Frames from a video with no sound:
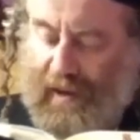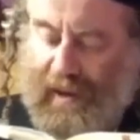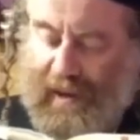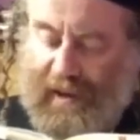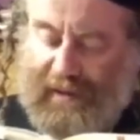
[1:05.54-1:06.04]

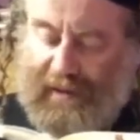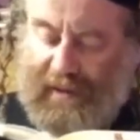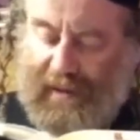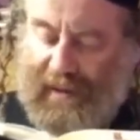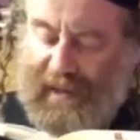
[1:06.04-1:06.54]
Okay,
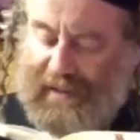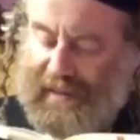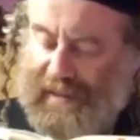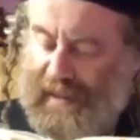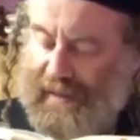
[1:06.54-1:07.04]
so
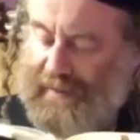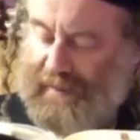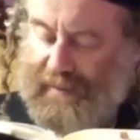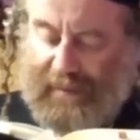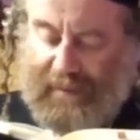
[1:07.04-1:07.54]
let's see.
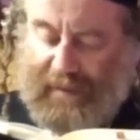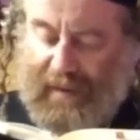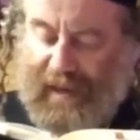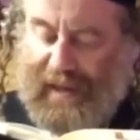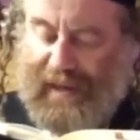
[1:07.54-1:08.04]

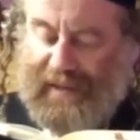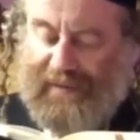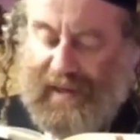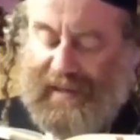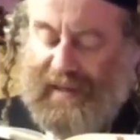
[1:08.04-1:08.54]
At
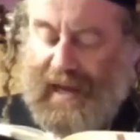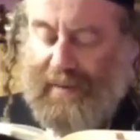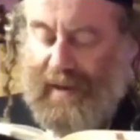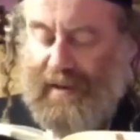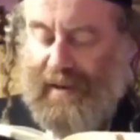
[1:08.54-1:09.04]
least fixed
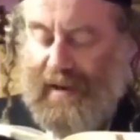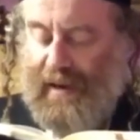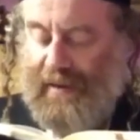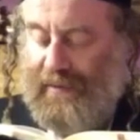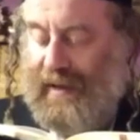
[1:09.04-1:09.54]
time and
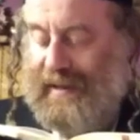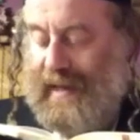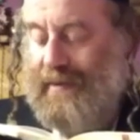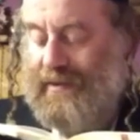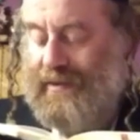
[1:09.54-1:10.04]
uh, fixed
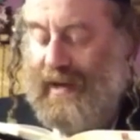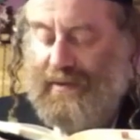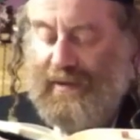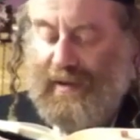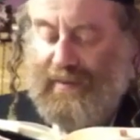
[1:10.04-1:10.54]
time and
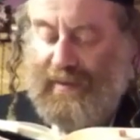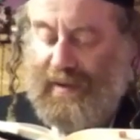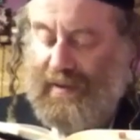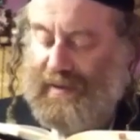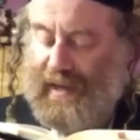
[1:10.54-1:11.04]
try to keep
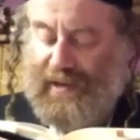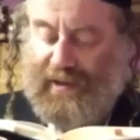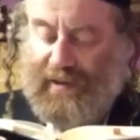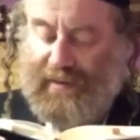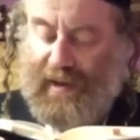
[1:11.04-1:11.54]
the
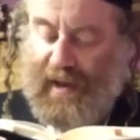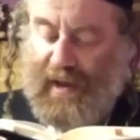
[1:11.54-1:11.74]
schedule.